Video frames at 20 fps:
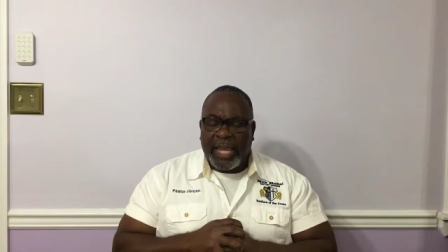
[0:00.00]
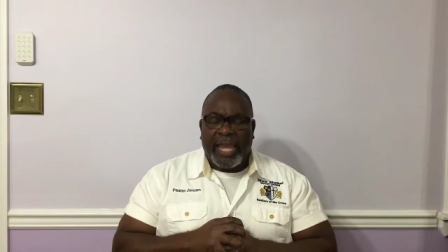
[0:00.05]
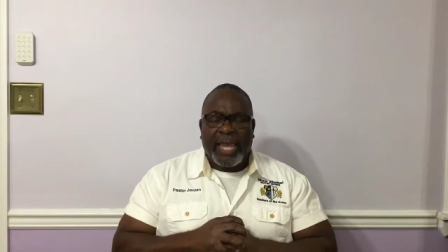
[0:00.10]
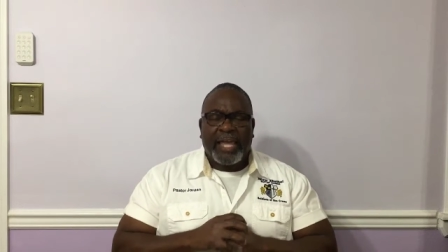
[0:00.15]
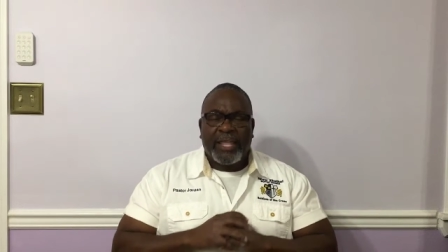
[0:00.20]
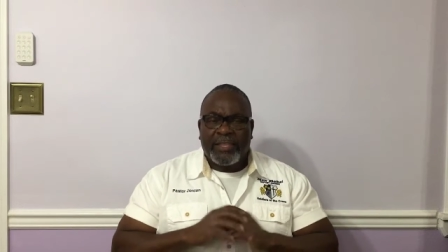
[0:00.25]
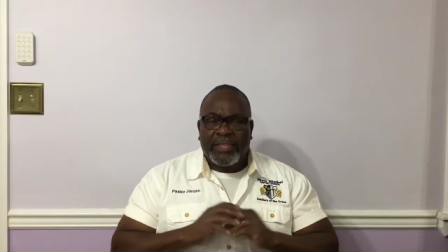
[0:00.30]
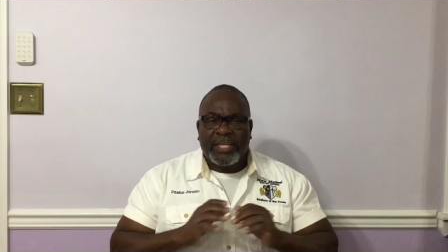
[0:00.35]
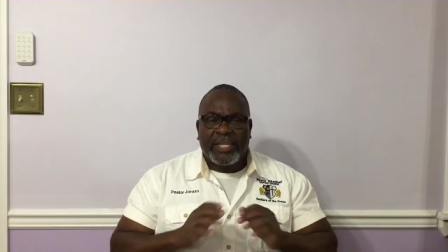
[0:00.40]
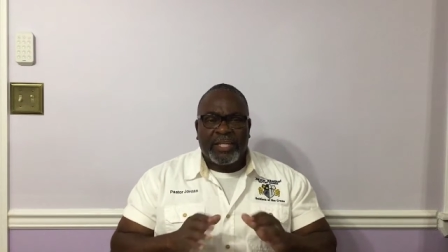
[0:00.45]

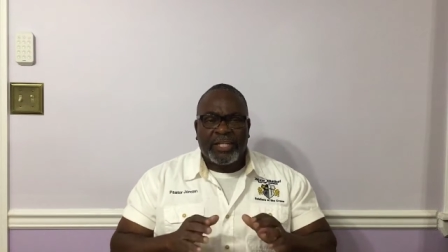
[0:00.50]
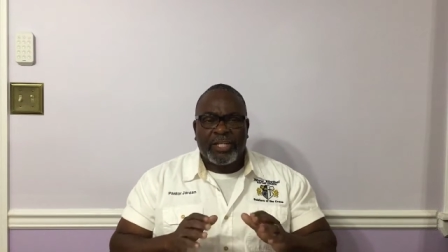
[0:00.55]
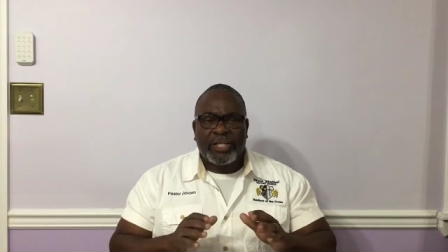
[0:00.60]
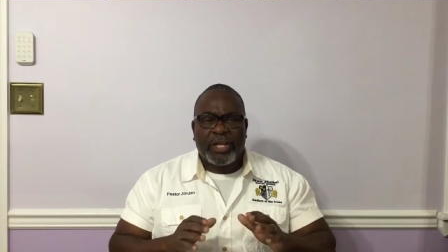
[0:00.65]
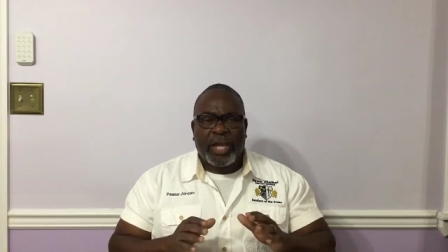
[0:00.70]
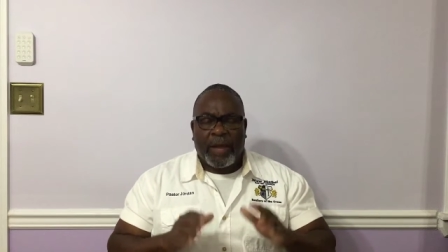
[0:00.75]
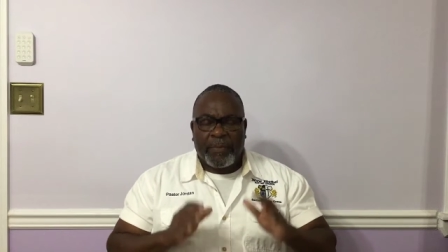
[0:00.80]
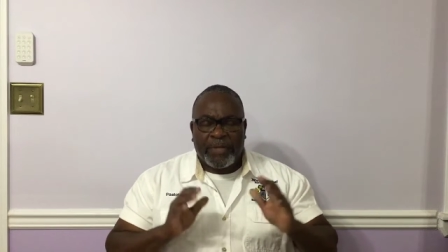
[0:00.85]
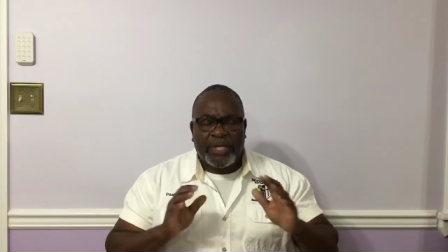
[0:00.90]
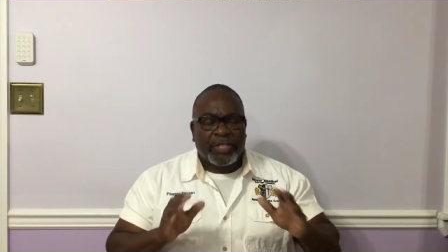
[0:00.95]
And then,
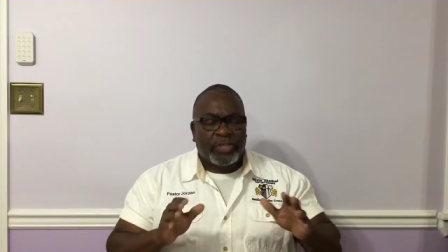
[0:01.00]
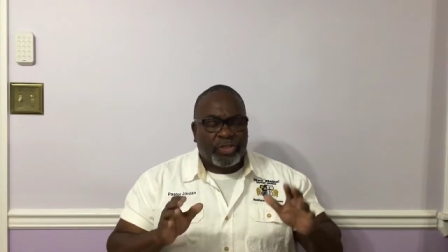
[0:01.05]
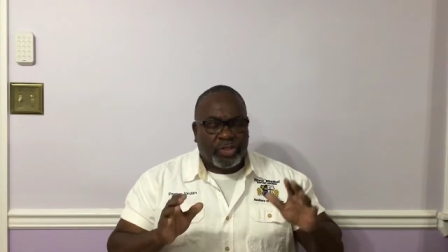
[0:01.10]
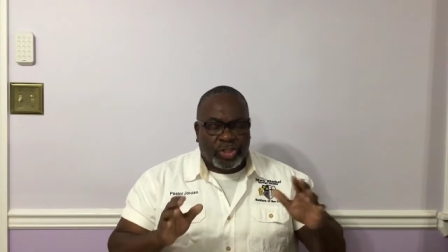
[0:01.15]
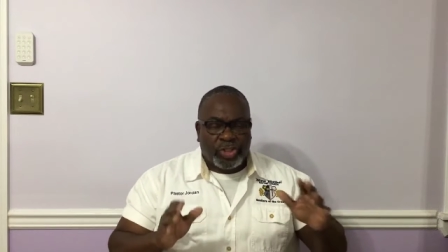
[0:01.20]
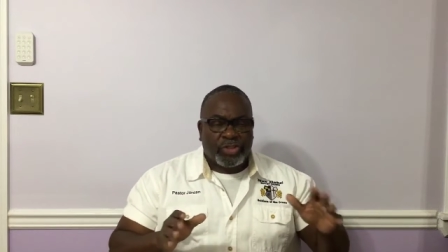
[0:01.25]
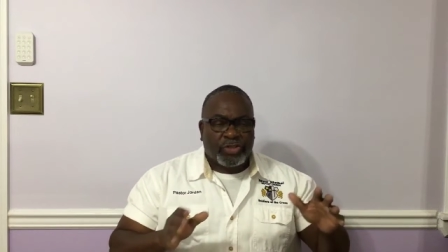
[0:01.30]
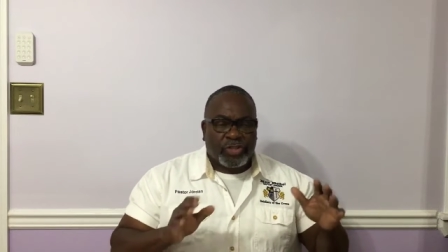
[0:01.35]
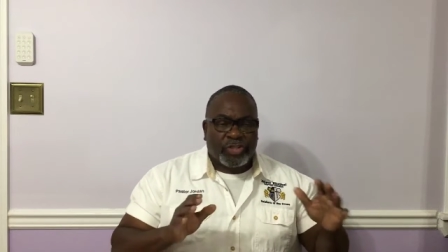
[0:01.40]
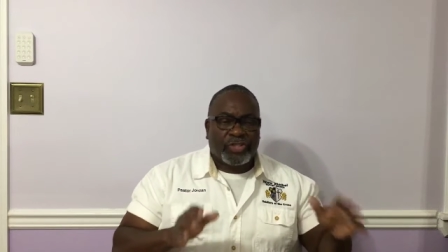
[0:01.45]
I mean,
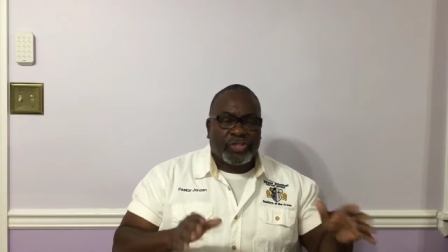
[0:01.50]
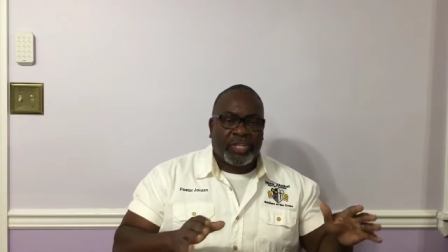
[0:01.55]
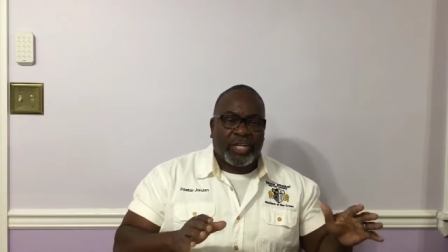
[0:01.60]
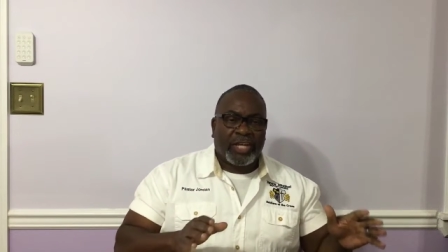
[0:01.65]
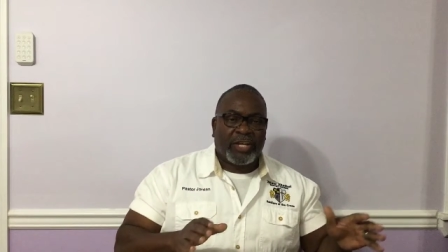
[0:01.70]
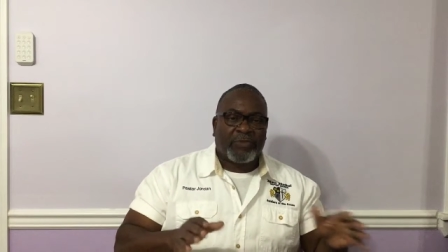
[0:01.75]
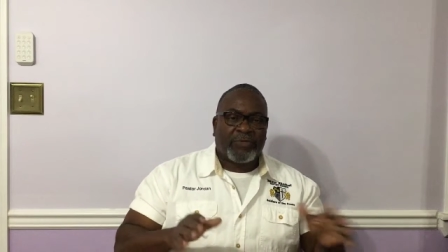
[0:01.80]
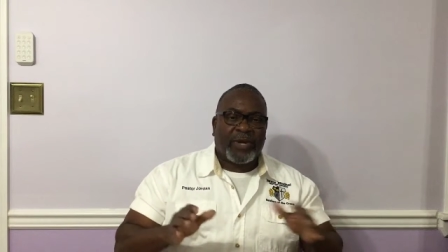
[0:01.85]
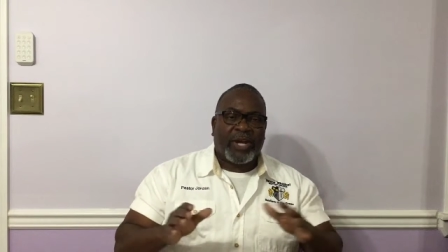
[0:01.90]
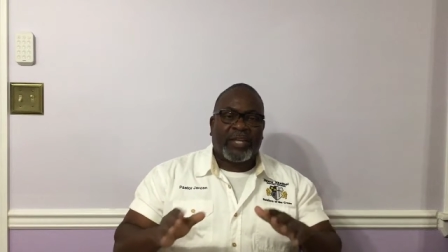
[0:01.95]
Jesus
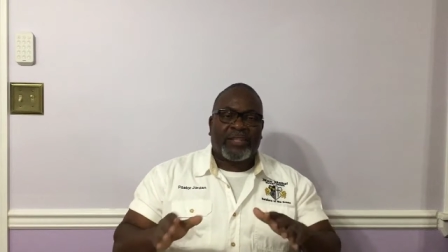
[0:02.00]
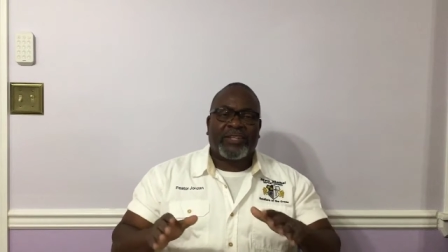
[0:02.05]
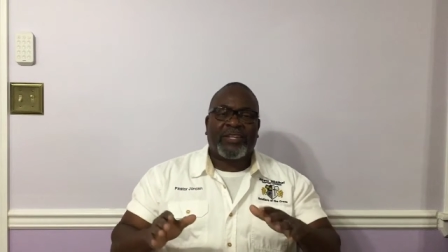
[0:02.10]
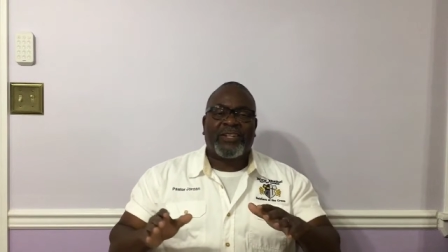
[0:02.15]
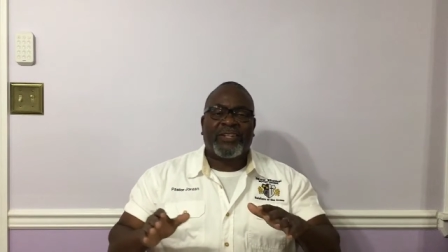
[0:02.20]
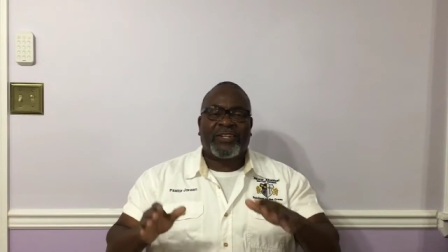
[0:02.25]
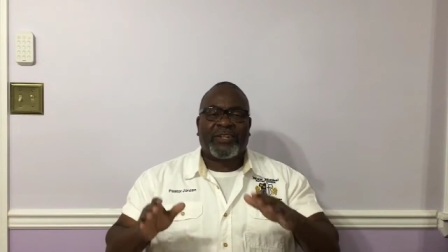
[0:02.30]
said, rather,